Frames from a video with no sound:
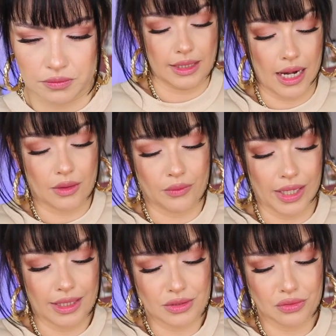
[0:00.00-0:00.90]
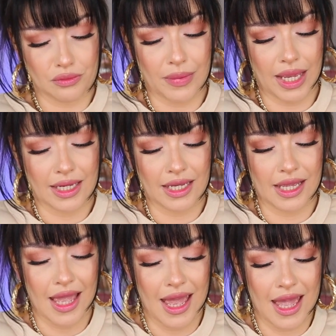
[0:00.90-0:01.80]
They are way too
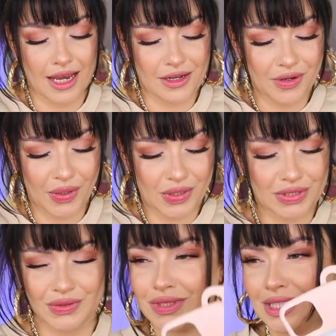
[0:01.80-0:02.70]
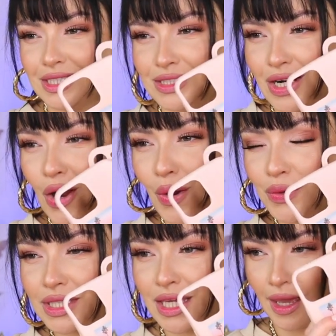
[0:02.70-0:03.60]
many. Anyway, so these are
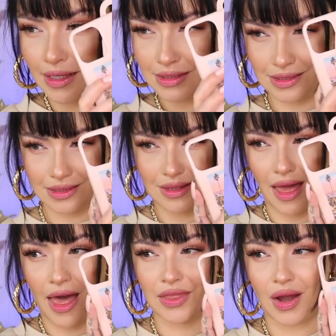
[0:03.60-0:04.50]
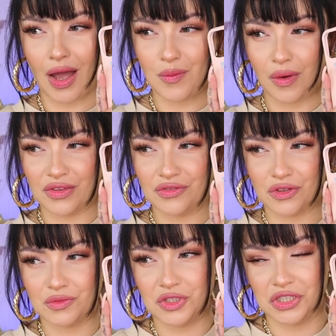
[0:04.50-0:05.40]
all the cases that I bought
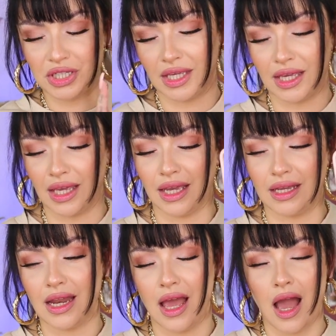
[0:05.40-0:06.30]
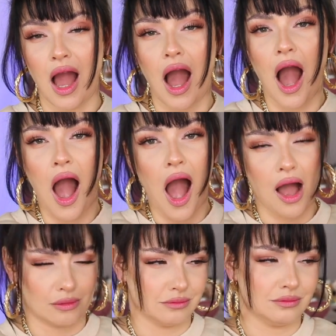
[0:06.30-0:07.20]
from Shein.
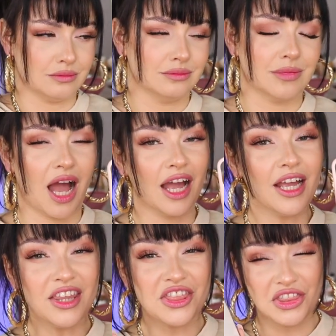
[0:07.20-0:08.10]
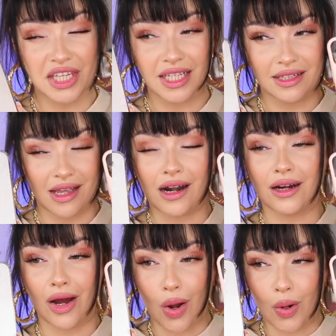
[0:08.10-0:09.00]
I think they
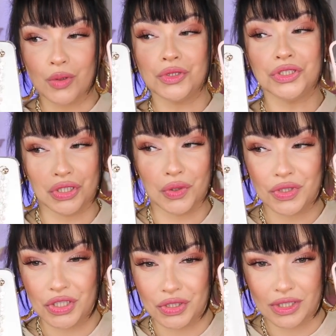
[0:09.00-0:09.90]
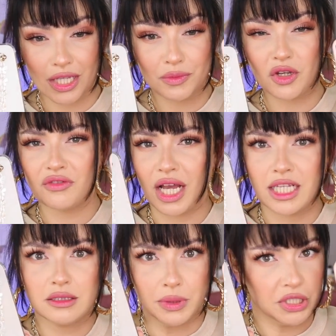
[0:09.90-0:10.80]
are all so cute. Let me know if you
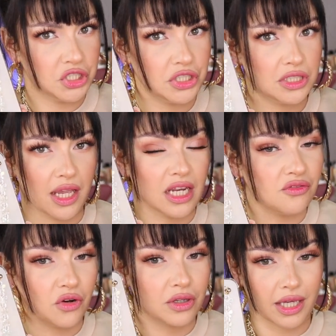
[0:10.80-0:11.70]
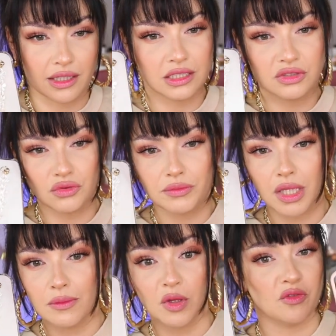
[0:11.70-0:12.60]
guys purchased any phone cases from
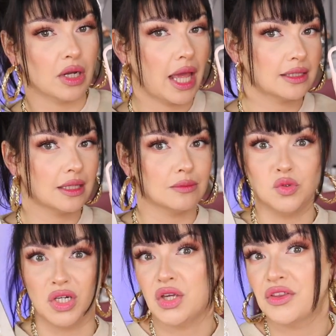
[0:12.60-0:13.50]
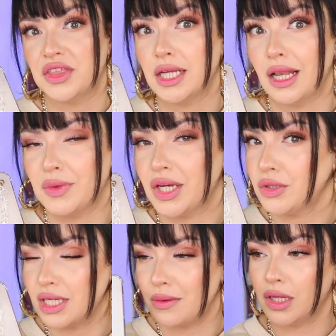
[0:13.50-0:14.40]
them. If you like them, what do you think? Let me
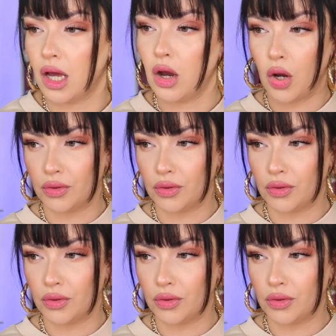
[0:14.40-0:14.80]
know down below.